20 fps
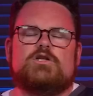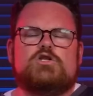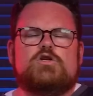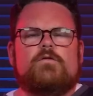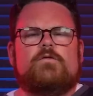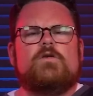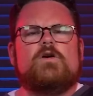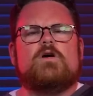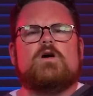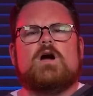Did
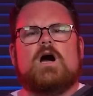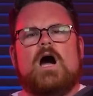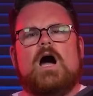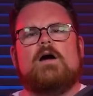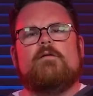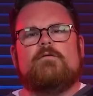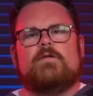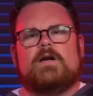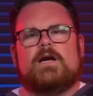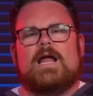you feel
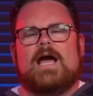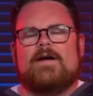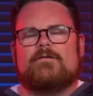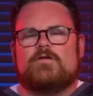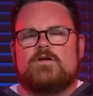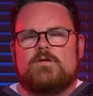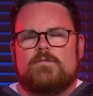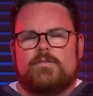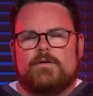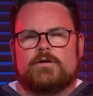confident
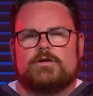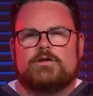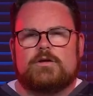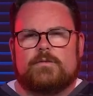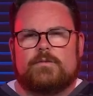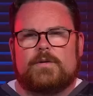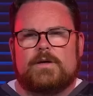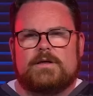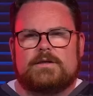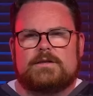after you built
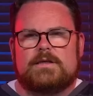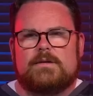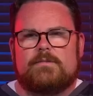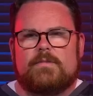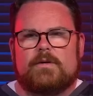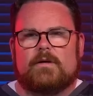your PC